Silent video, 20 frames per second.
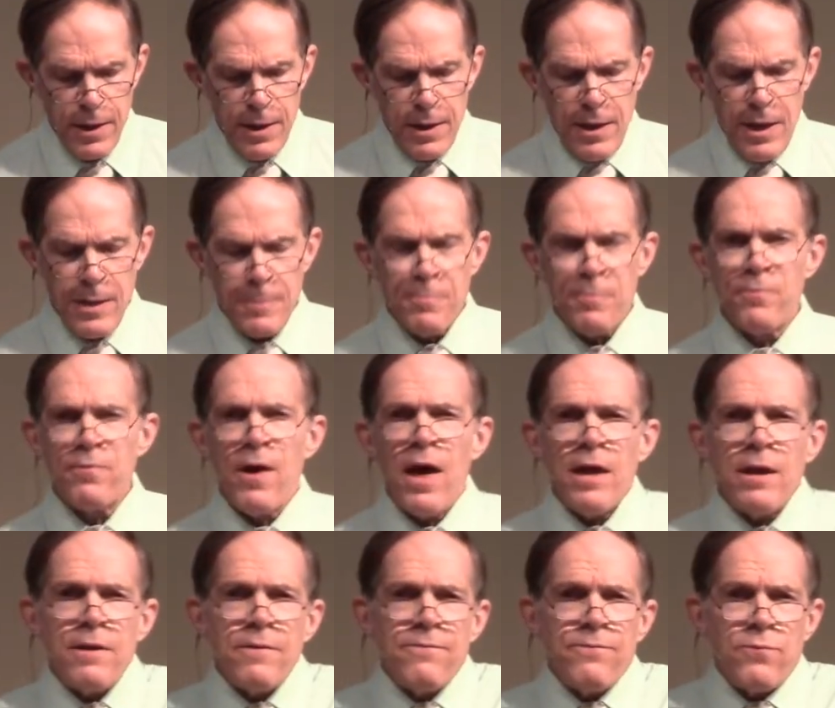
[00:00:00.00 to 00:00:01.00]
He's
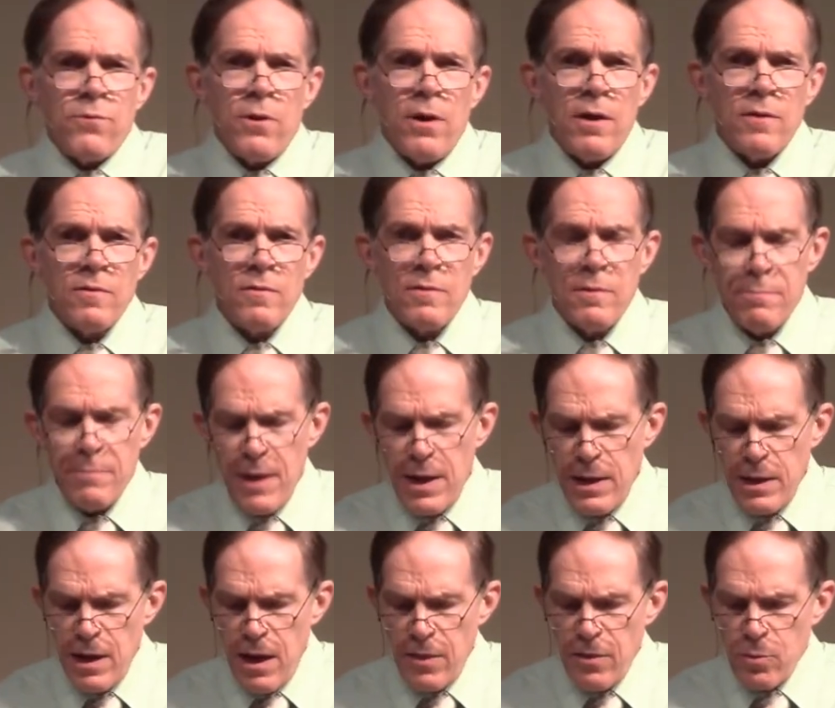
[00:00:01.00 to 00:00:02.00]
provided for us in
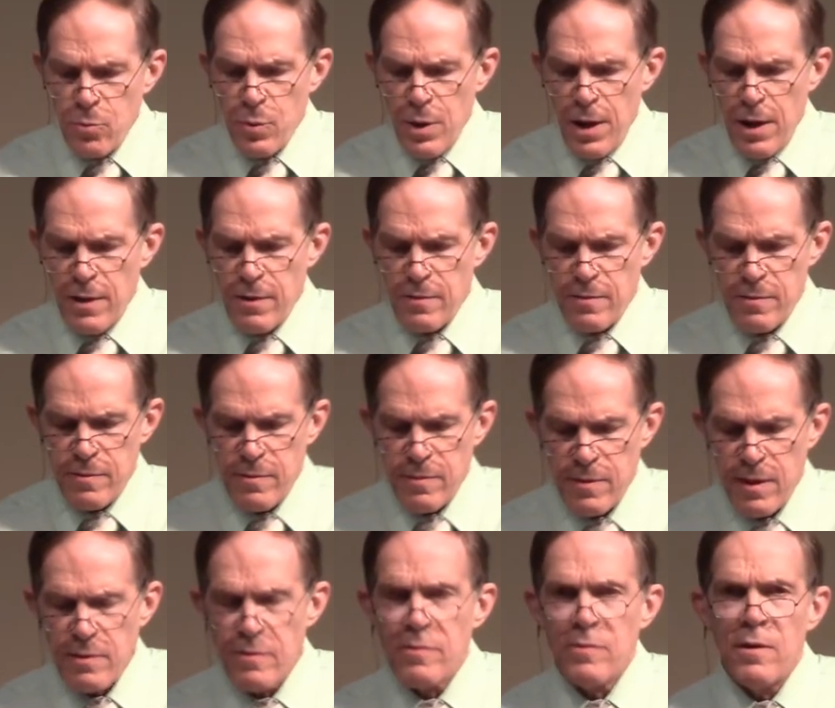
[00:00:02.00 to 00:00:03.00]
many other ways
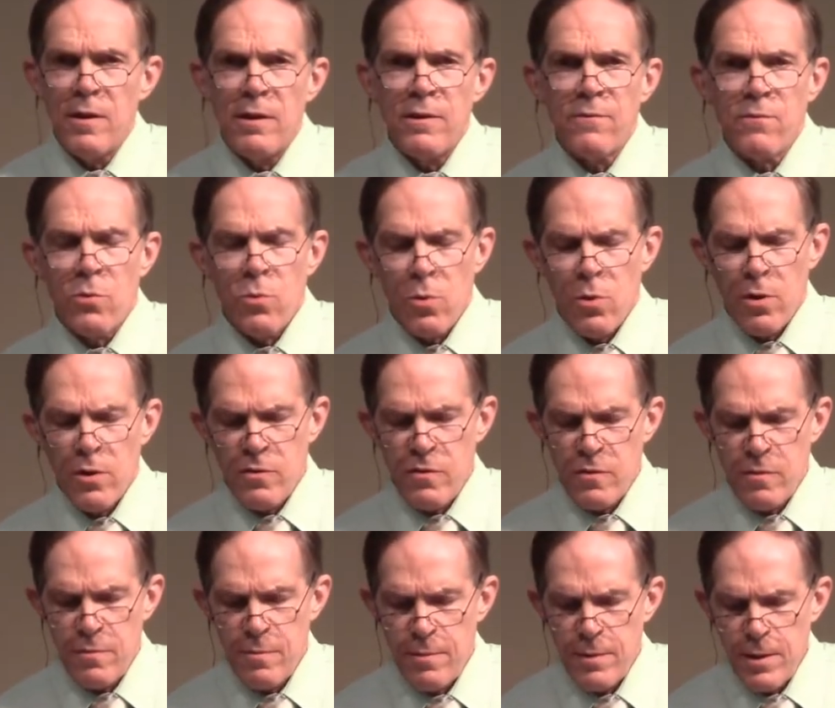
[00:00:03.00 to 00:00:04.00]
since then, of
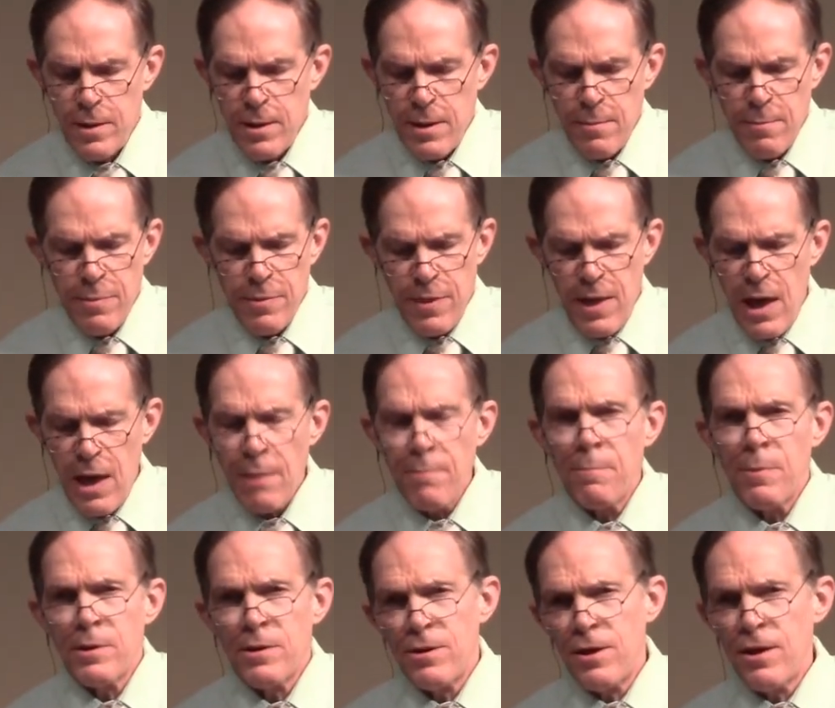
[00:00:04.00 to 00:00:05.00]
course, but that
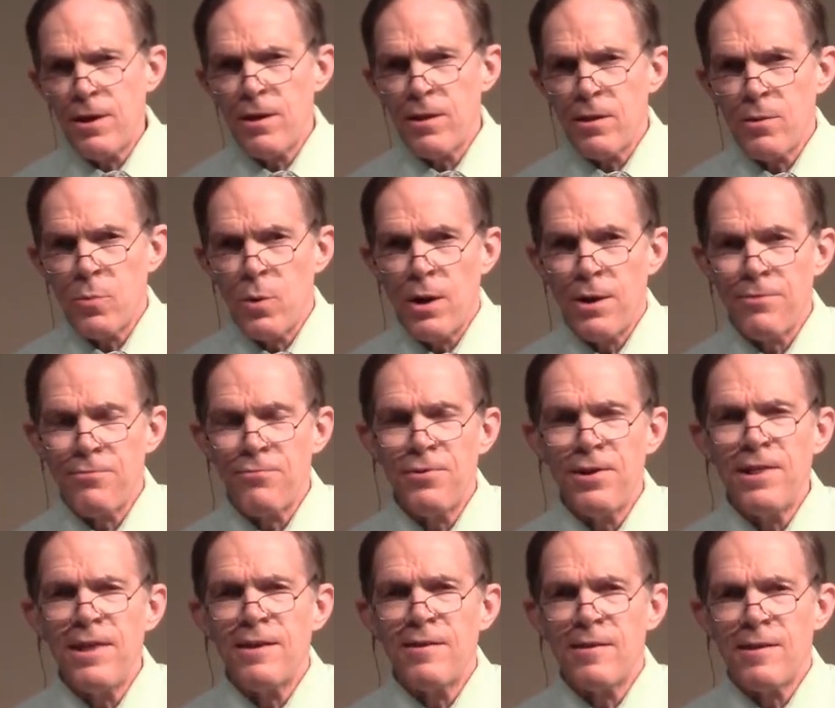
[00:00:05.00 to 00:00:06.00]
particular one
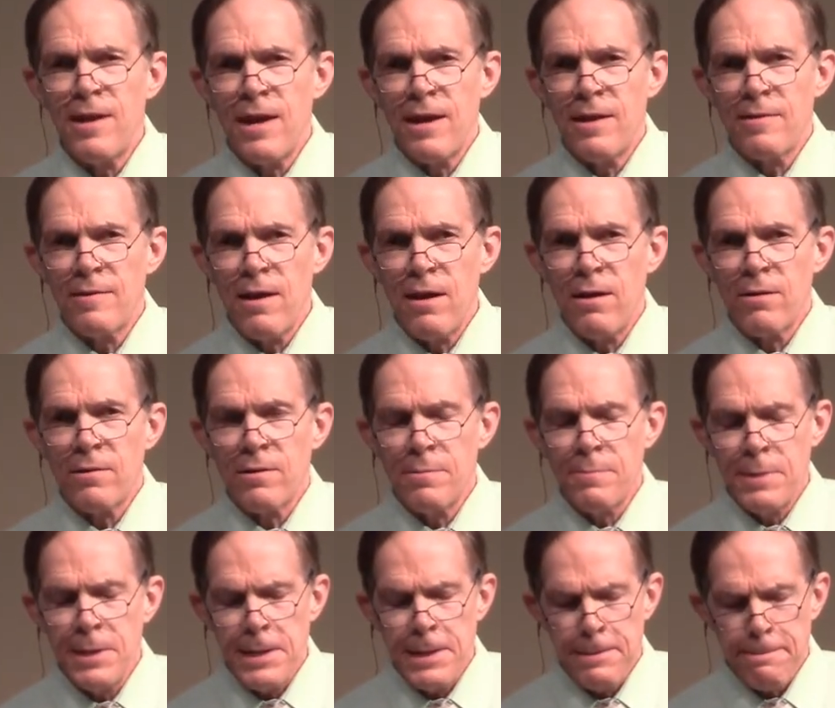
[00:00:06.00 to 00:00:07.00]
really stands out to
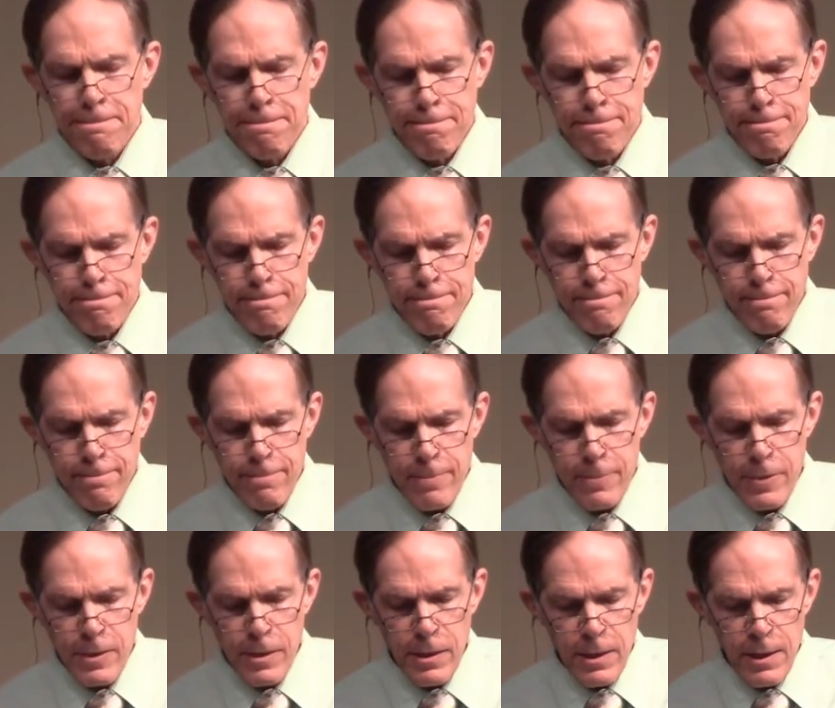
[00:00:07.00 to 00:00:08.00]
me.
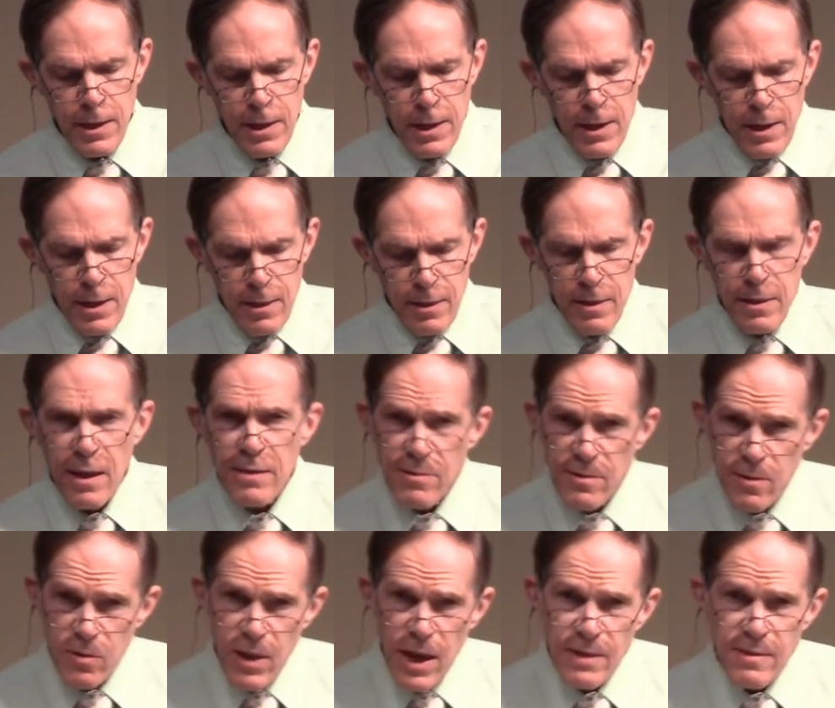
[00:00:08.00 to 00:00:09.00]
Let,
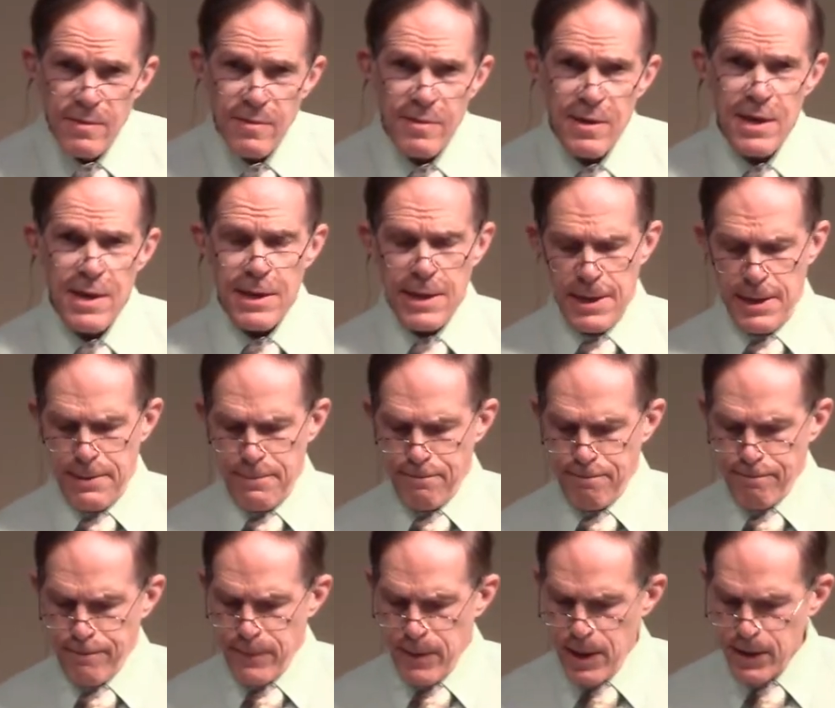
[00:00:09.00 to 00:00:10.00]
so let's seek him
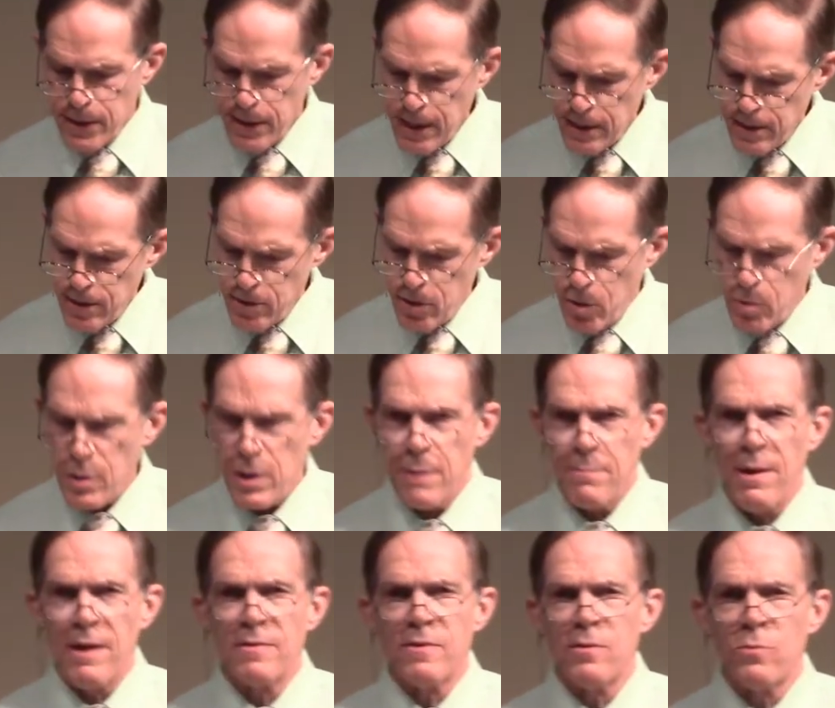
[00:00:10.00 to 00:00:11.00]
and get to know
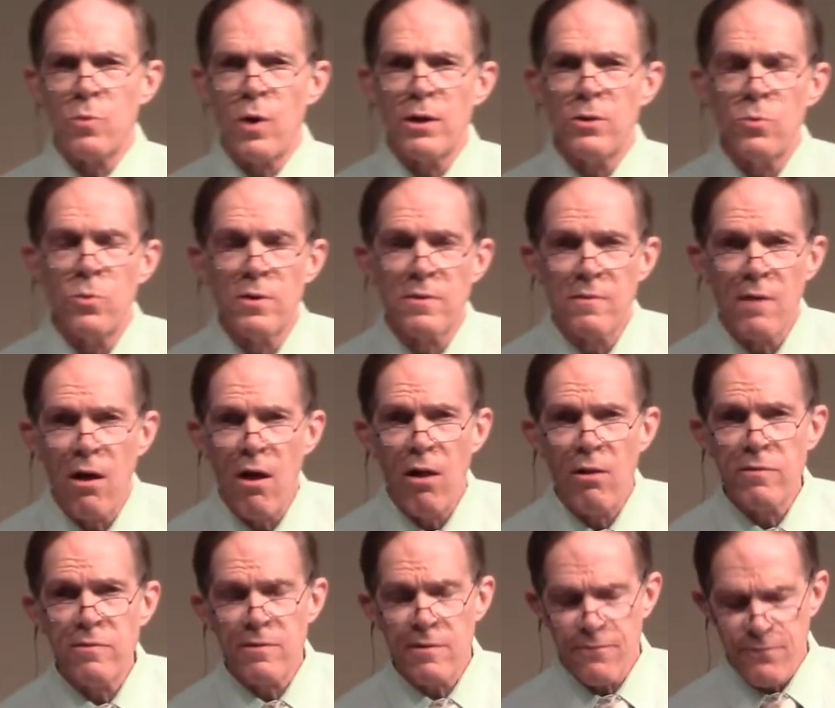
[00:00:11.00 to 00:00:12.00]
him as the one who is
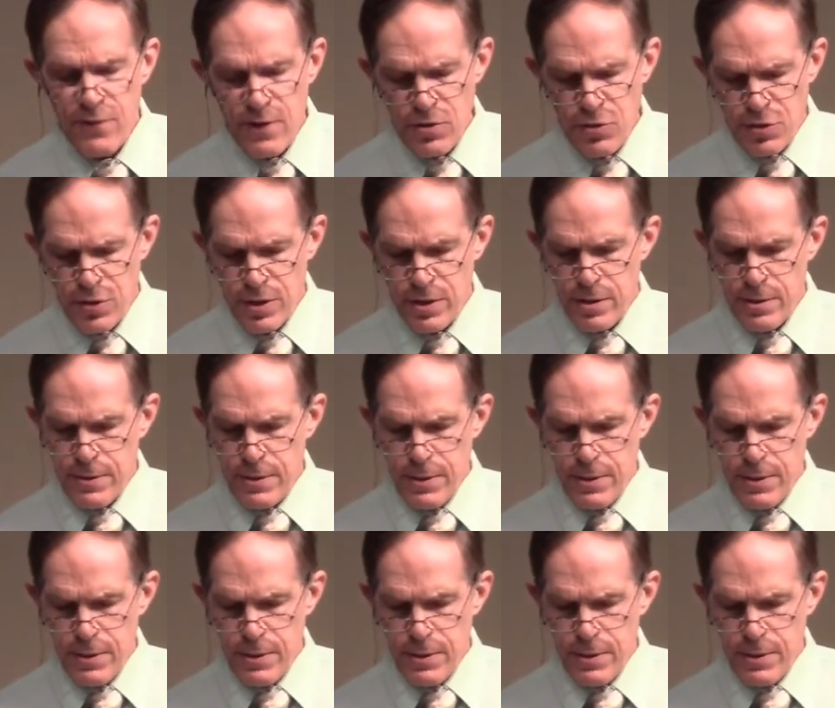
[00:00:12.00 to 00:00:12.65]
all sufficient.